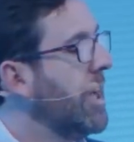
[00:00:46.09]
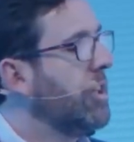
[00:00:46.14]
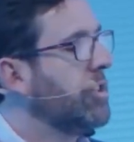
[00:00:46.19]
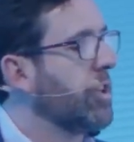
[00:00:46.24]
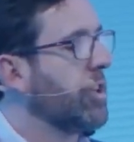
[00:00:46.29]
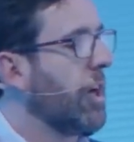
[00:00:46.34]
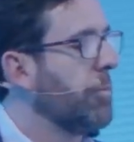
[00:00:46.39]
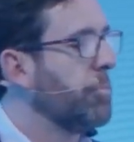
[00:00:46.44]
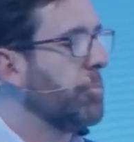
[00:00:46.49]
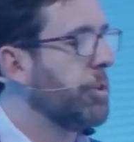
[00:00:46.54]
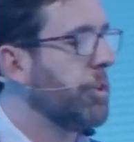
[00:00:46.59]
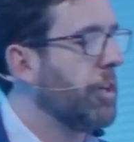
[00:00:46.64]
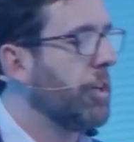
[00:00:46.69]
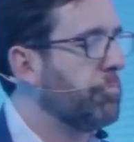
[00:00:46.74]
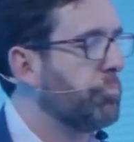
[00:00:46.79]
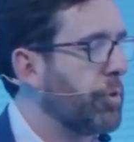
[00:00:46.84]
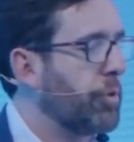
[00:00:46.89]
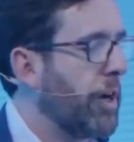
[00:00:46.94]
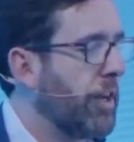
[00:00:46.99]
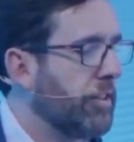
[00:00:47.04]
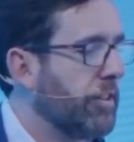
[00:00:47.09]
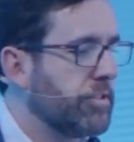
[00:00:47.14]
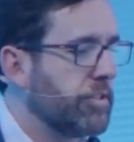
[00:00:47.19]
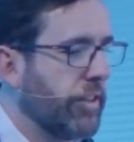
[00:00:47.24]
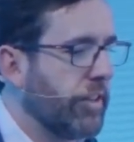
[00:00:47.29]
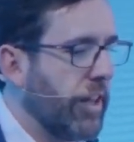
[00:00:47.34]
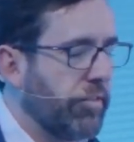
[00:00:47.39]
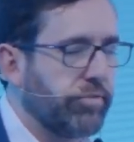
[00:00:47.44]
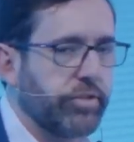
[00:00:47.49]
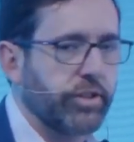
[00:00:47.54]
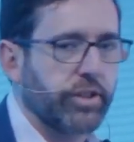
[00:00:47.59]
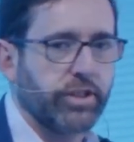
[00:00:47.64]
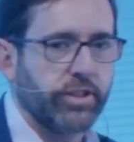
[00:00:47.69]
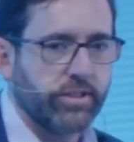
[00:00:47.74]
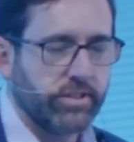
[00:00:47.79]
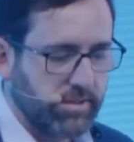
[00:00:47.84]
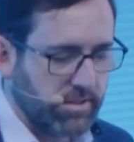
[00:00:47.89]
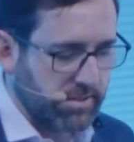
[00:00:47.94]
So I'm a proud South African,